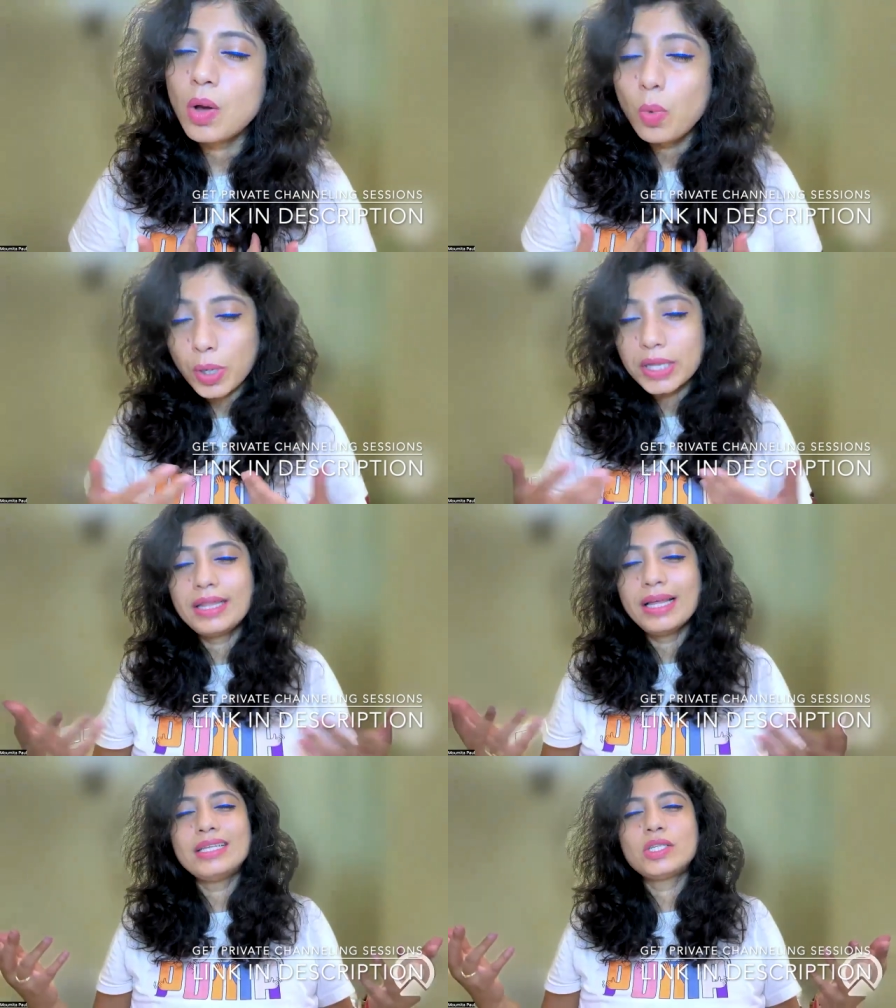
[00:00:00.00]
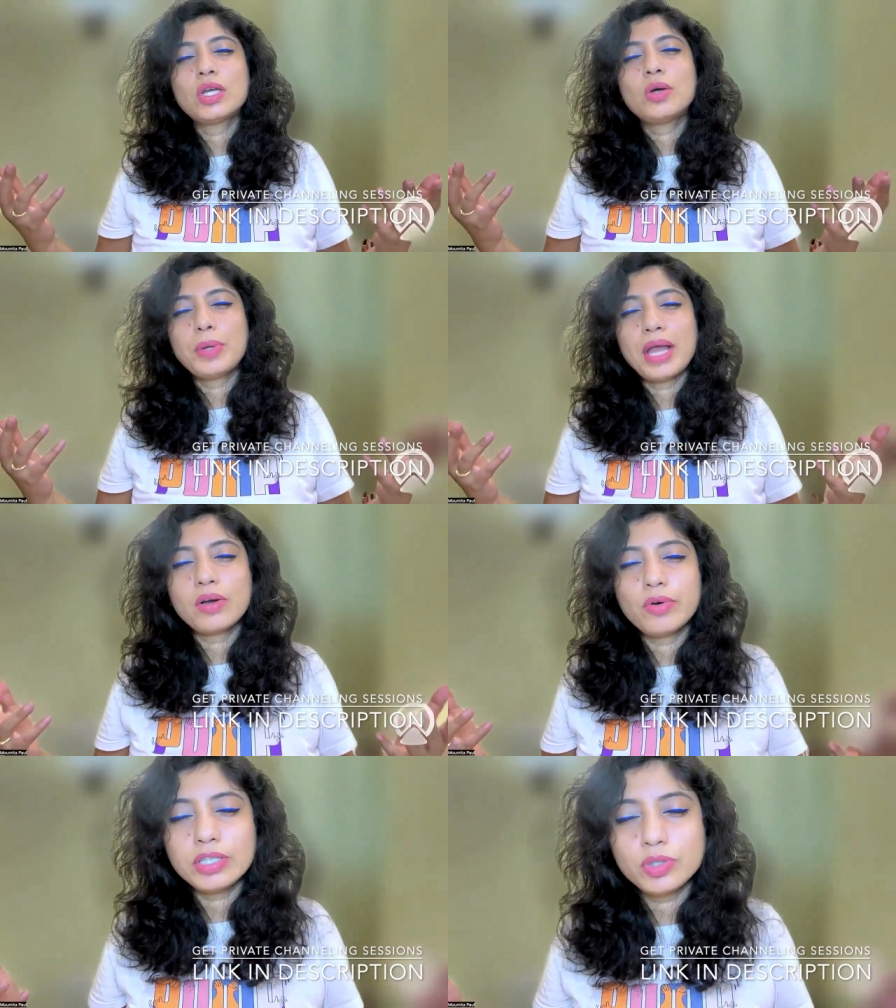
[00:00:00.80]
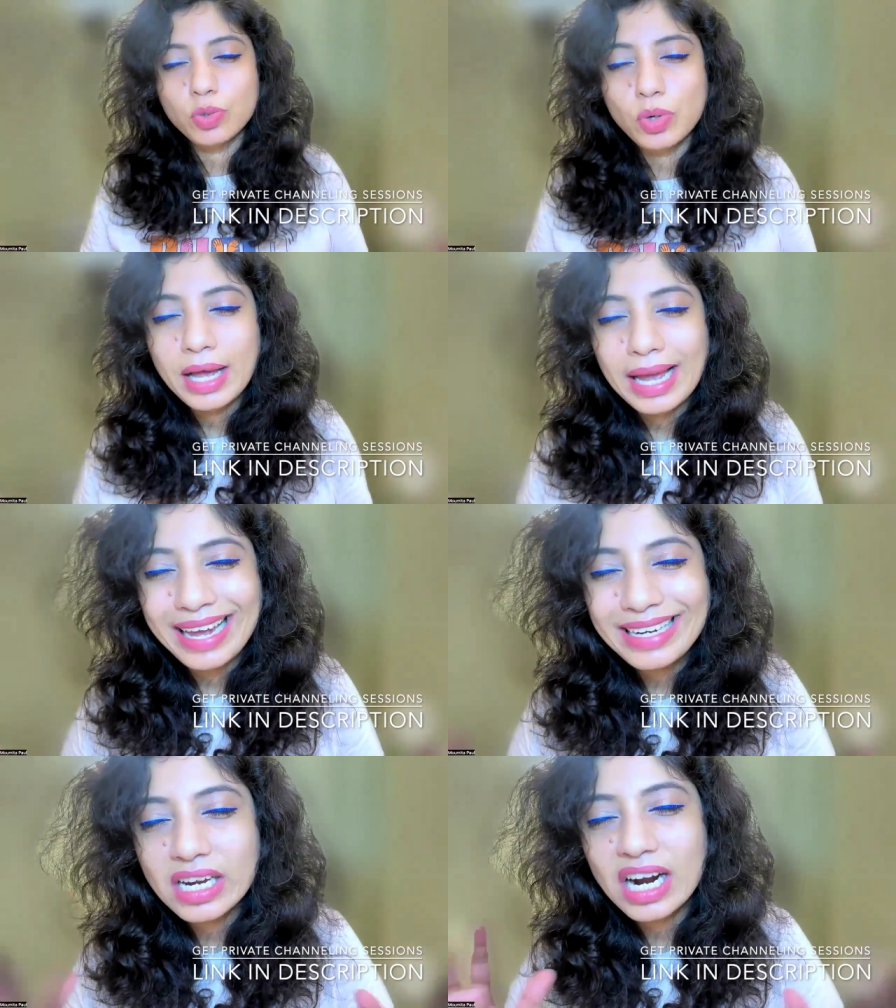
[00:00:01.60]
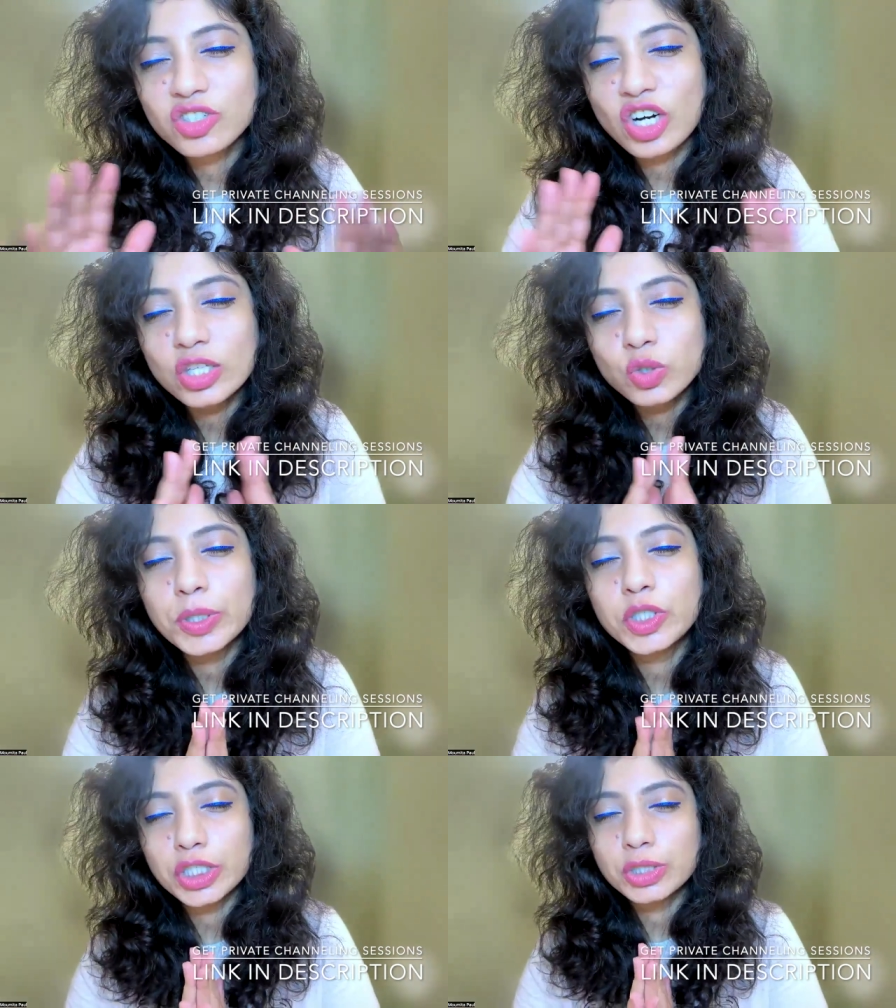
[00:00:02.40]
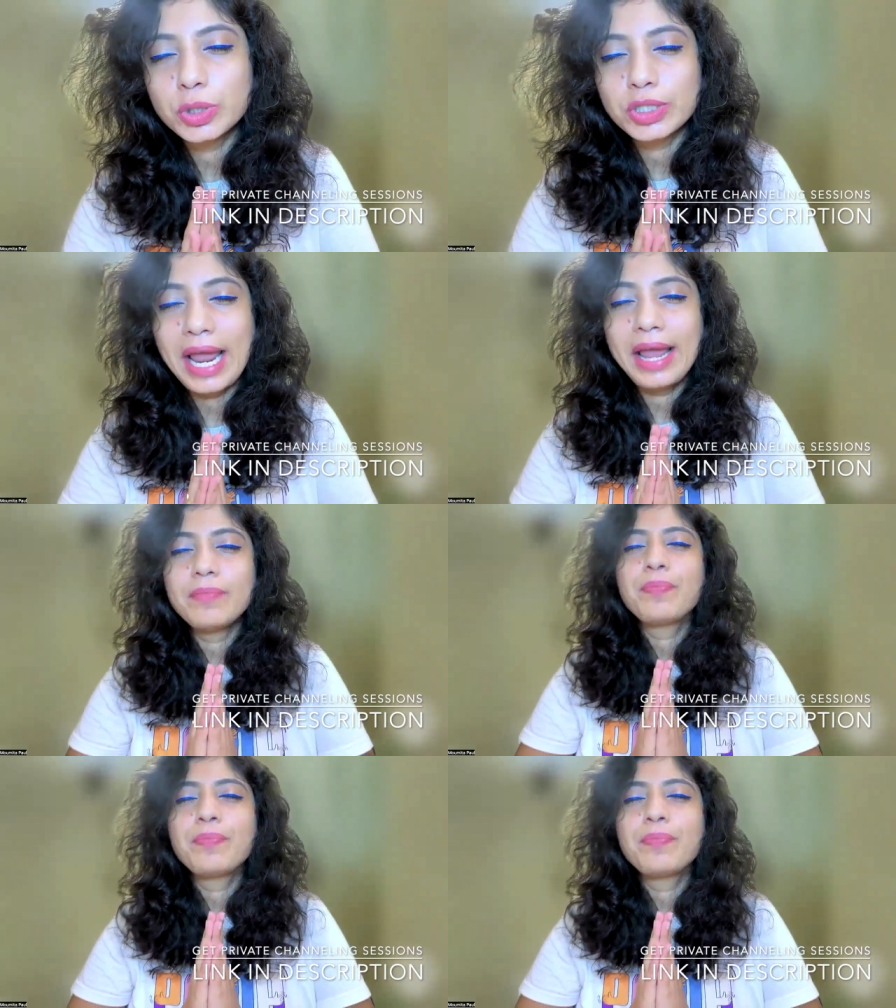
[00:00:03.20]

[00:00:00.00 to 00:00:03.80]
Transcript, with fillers: With this, we are going to end our transmission today.